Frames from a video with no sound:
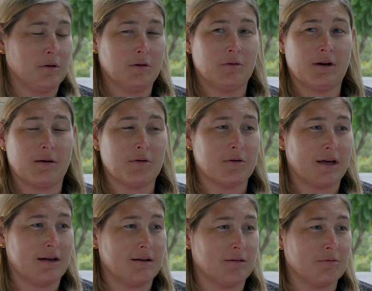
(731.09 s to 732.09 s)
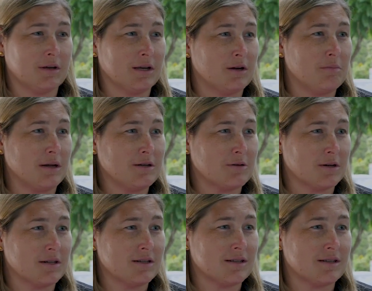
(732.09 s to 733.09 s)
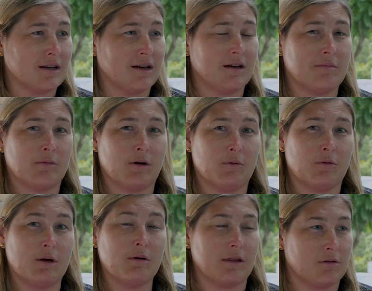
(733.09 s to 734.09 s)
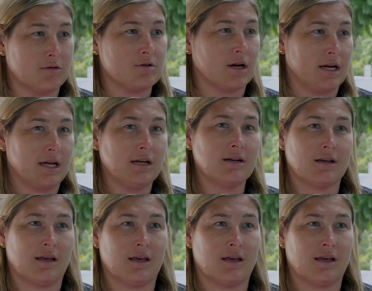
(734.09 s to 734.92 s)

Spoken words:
you and I both had really good mentors when we went through training.